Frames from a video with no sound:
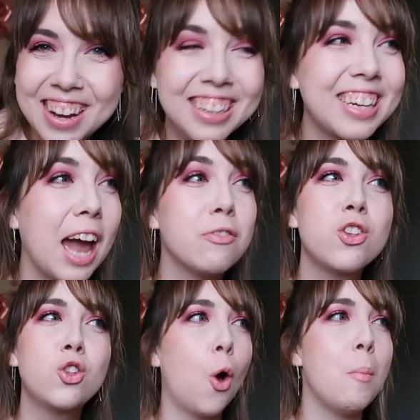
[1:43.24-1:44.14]
Like, I have
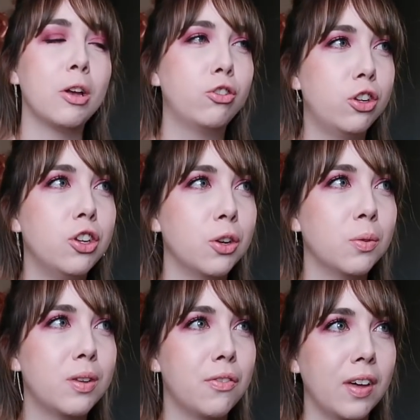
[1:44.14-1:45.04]
so much to
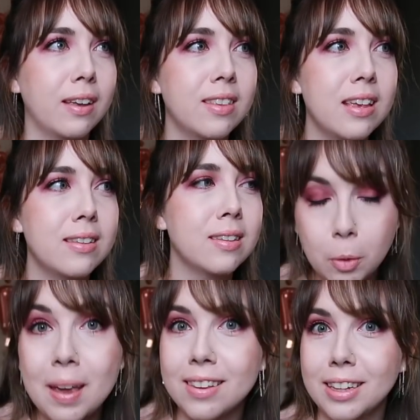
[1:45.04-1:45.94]
do to fix this. So
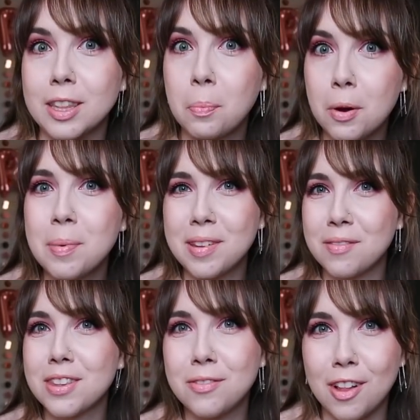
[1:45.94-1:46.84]
basically, the purpose
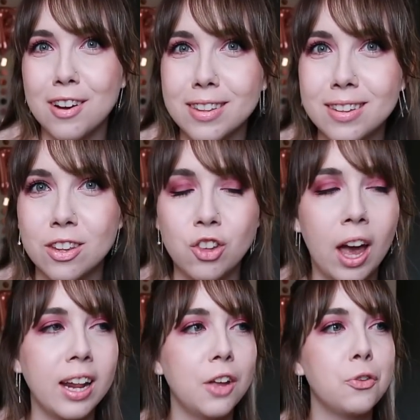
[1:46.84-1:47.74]
of this vlog, this is a
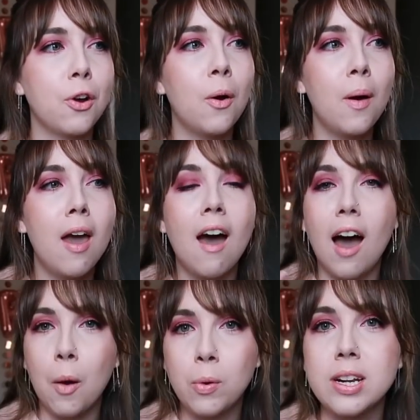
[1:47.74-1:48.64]
chatty intro.
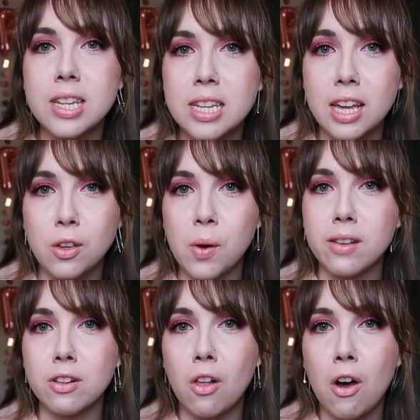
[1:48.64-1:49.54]
I wanted to take you
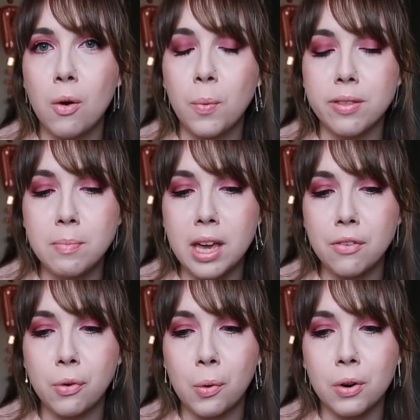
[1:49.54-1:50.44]
guys along with me
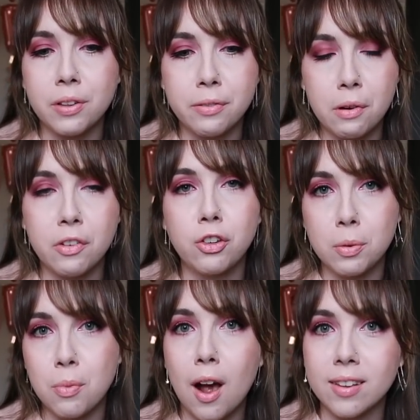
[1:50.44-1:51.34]
for the
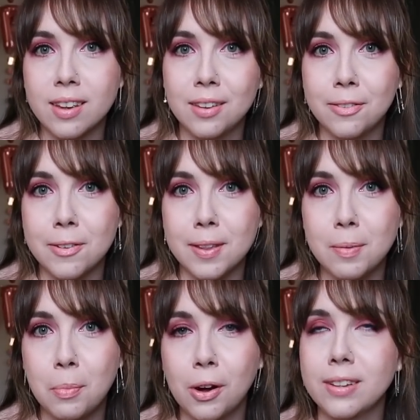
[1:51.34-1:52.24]
revision process for this
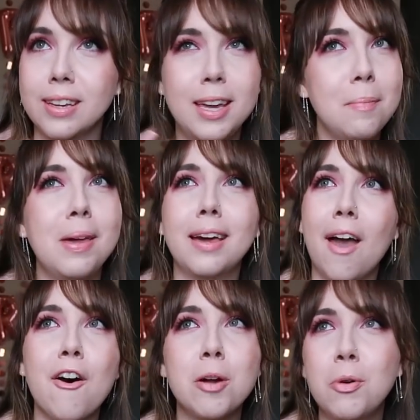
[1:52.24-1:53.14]
book to keep me
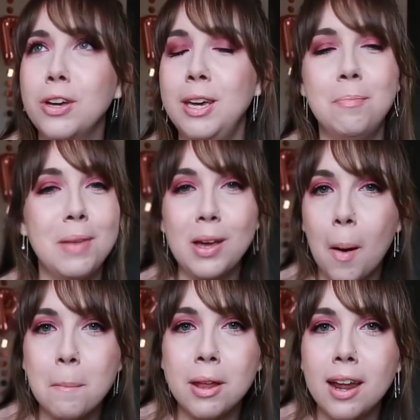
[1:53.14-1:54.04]
accountable, keep me
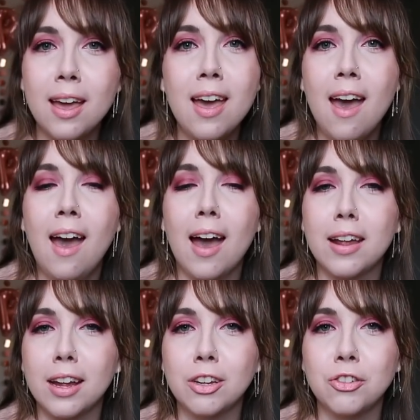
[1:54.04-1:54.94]
company,
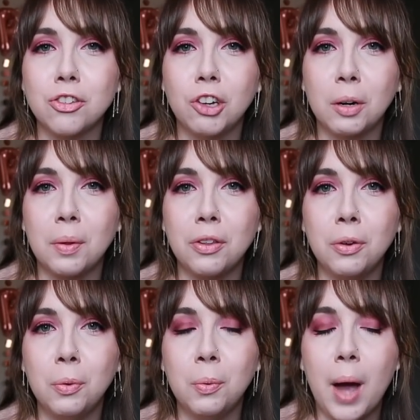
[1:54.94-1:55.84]
and I can just share with
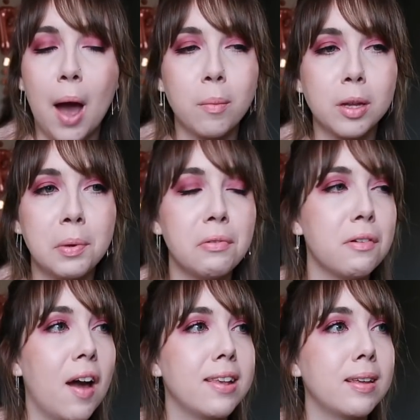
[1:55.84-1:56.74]
you how I'm gonna be
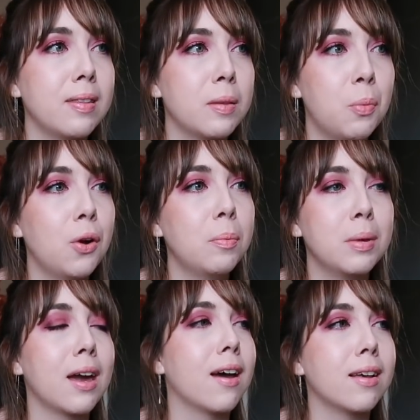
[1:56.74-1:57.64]
revising this book,
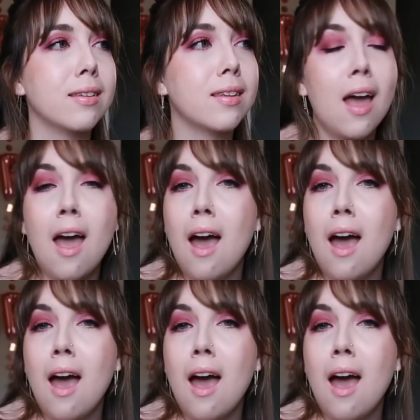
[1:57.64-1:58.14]
because